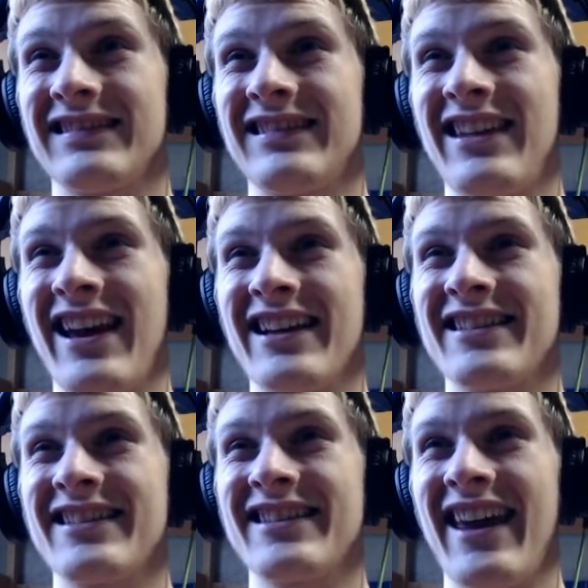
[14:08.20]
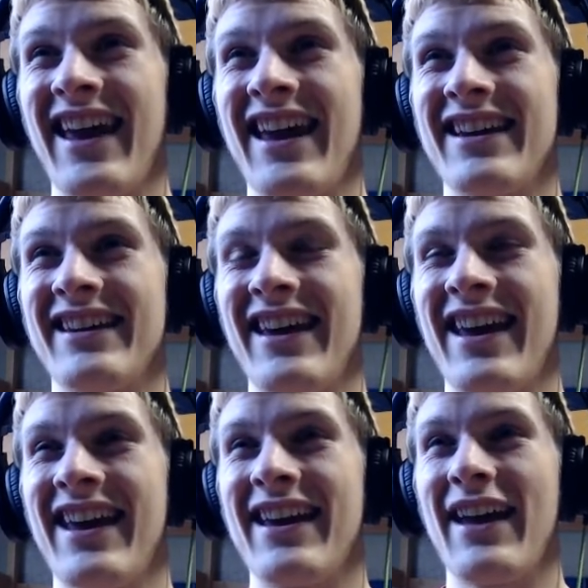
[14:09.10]
Yes? Hey,
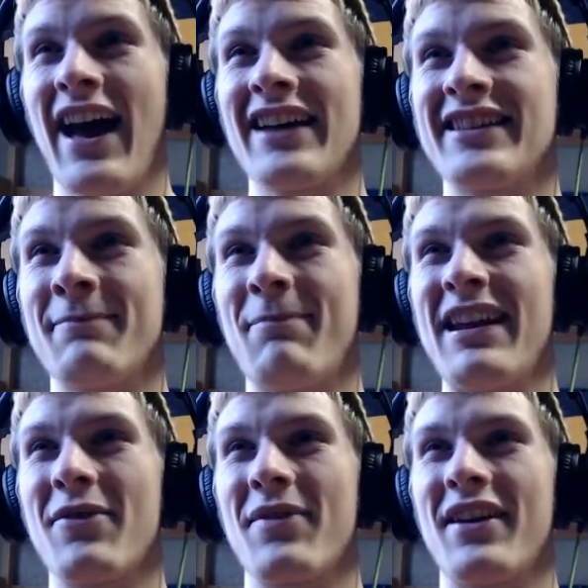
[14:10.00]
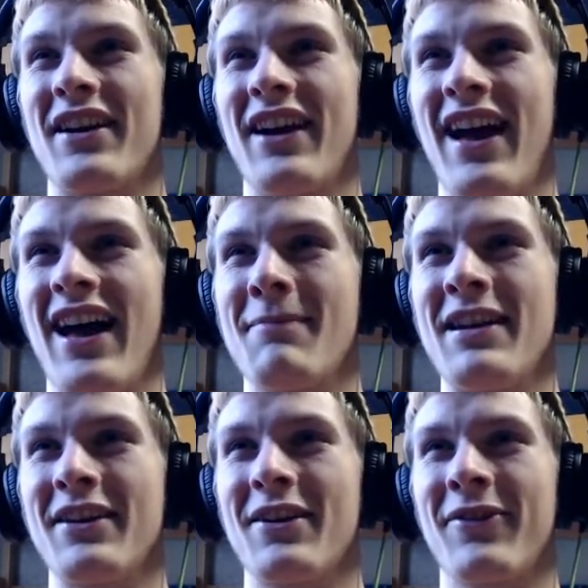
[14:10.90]
hey. Ah, I see Bendy over there. Ah,
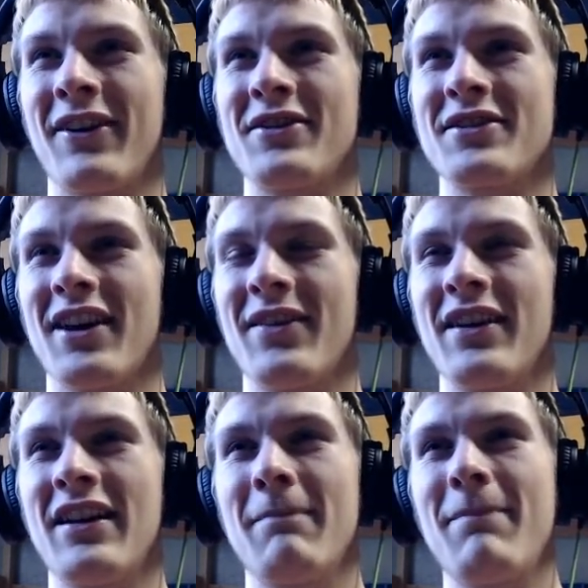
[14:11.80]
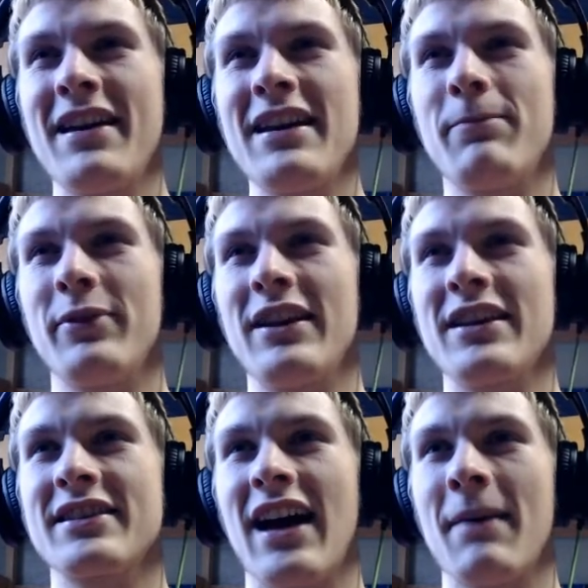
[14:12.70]
Bendy, go frick yourself. Bendy,
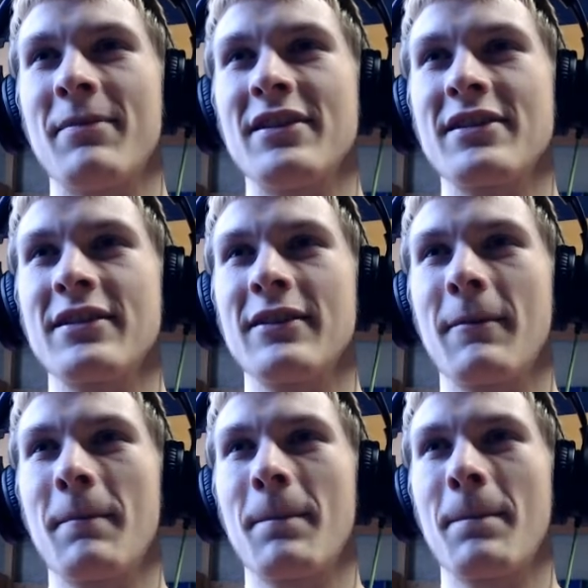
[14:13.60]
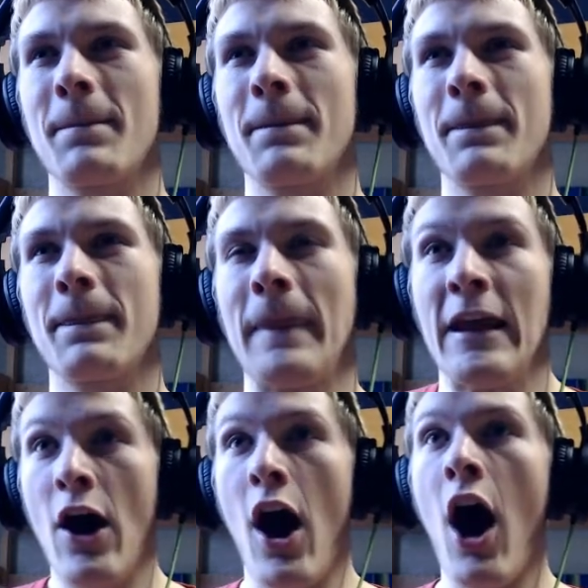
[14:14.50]
please stop this.
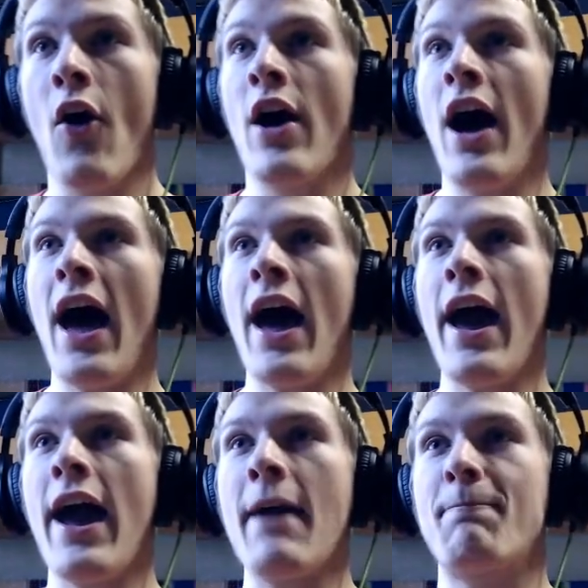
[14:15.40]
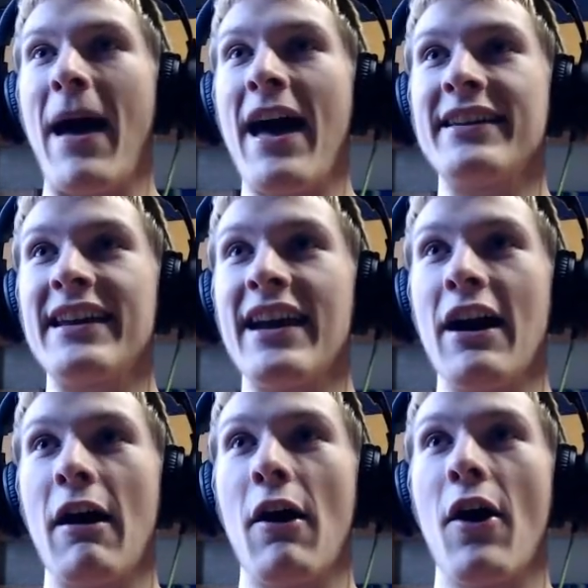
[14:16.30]
Oh! Hey, Bendy!
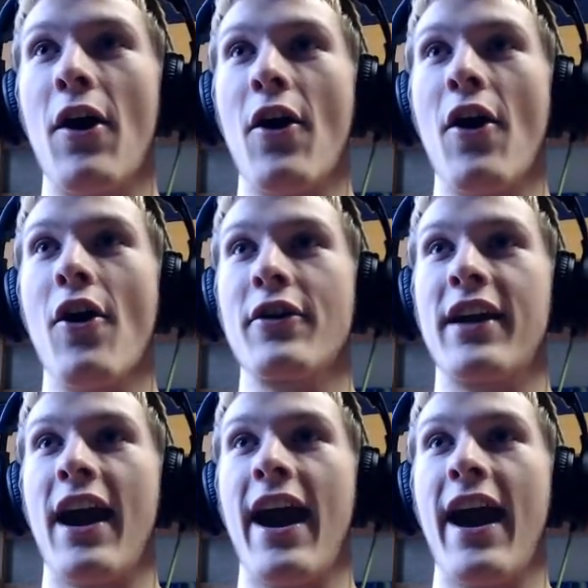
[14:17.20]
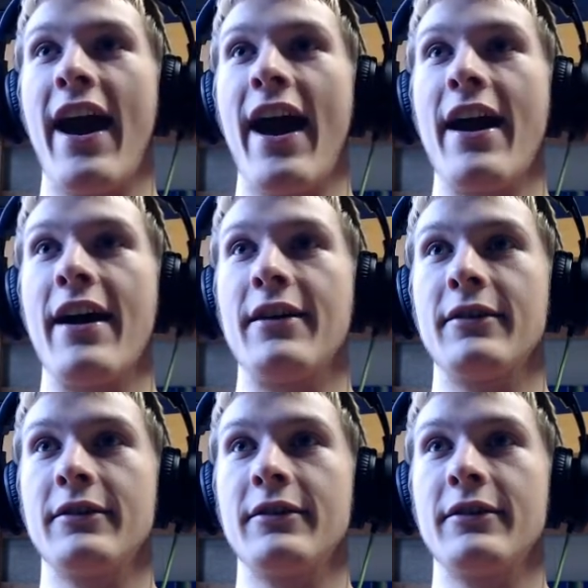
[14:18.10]
Oh, okay.